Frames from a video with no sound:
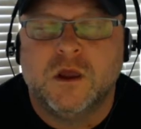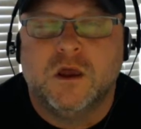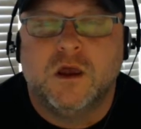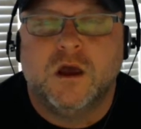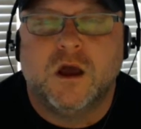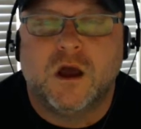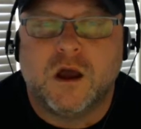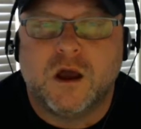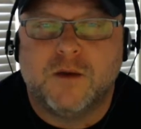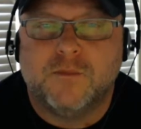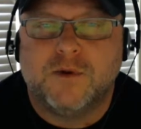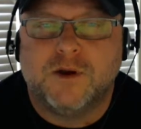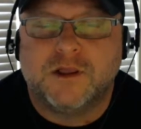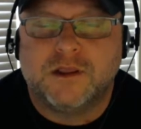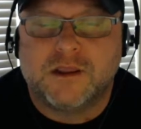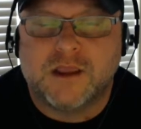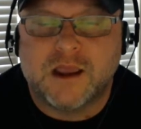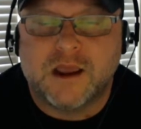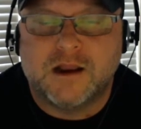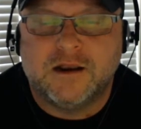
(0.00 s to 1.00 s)
But
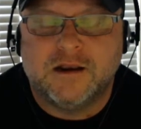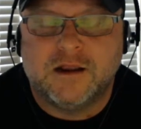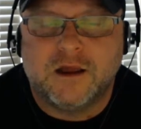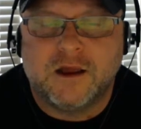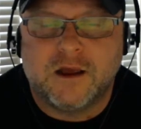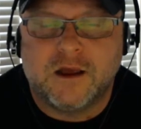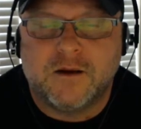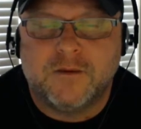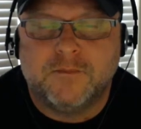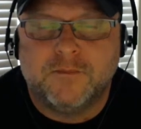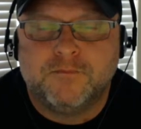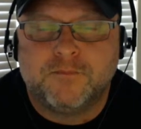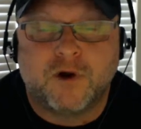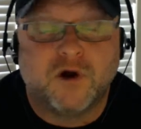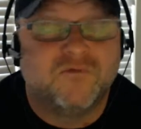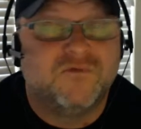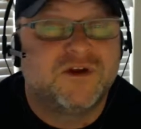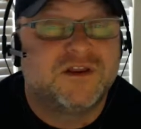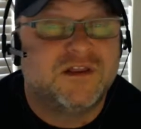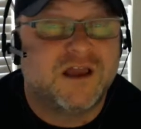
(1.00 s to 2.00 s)
again,
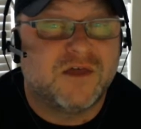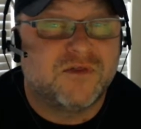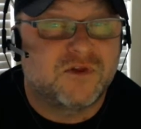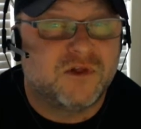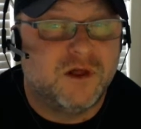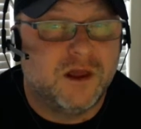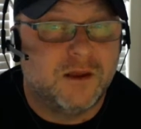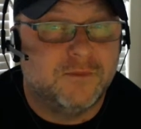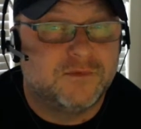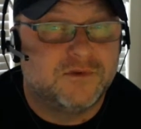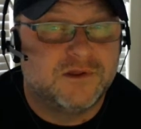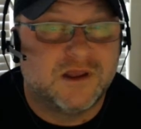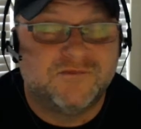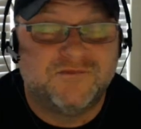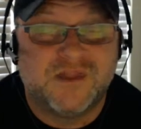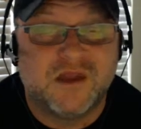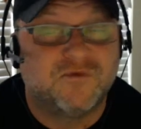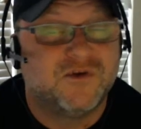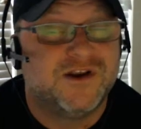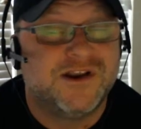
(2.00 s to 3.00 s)
perfect death claims. They've
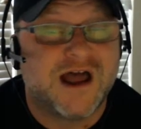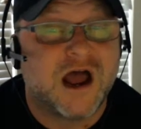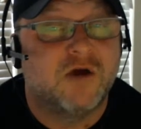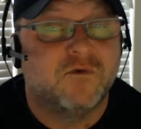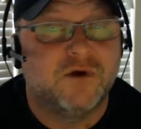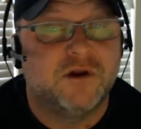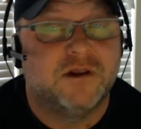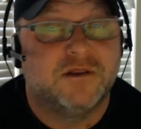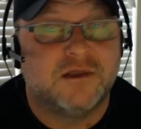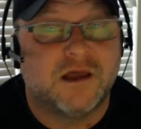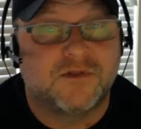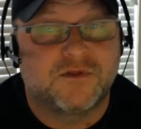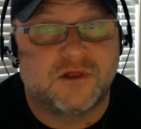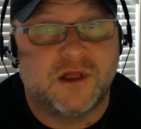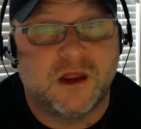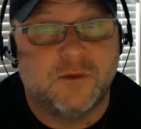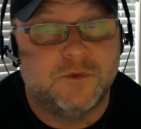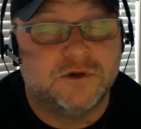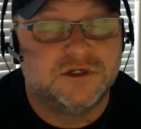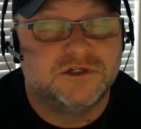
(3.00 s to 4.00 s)
never not written a death
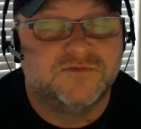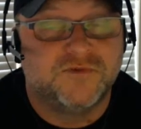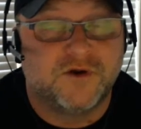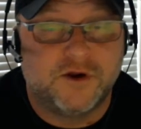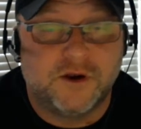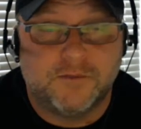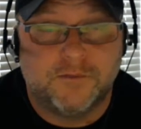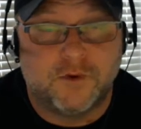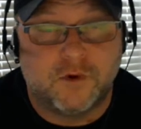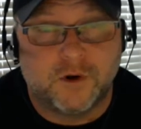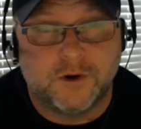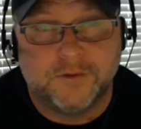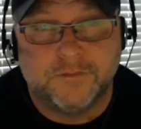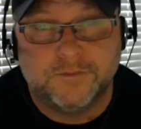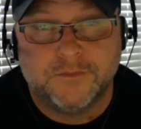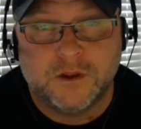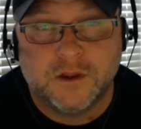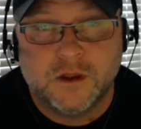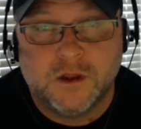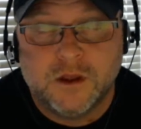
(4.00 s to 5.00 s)
claim, which is very important.
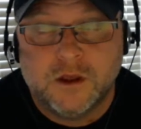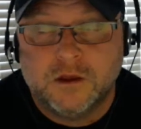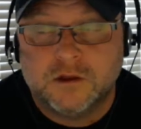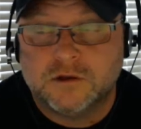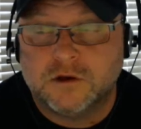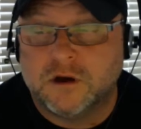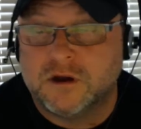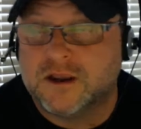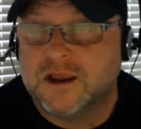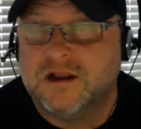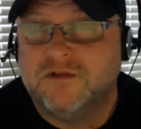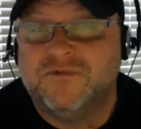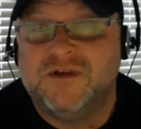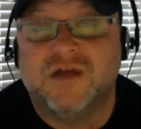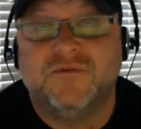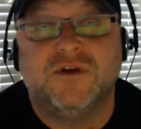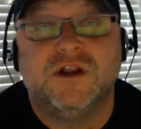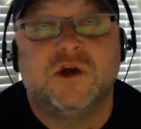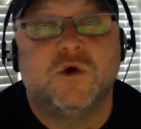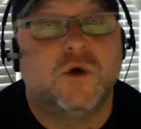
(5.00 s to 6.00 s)
So again, if you
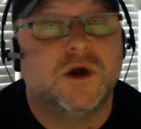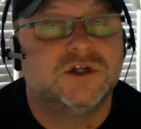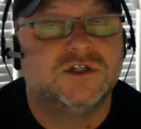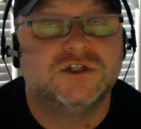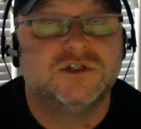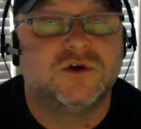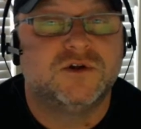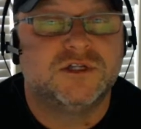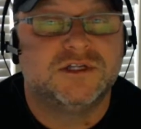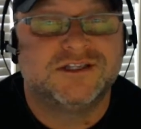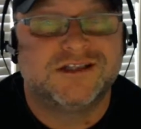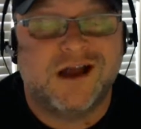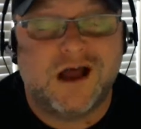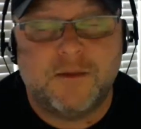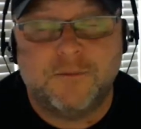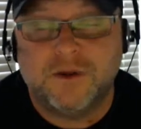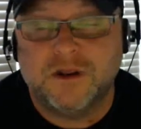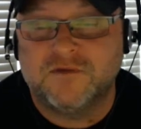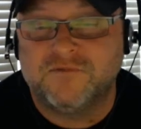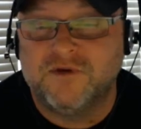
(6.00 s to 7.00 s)
have any questions on this
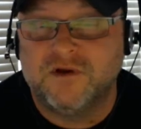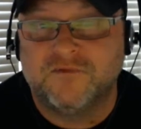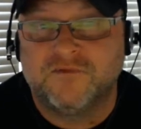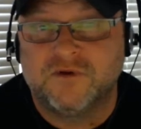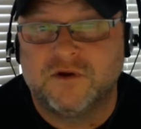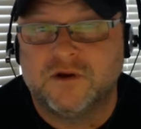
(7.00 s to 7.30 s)
topic, feel free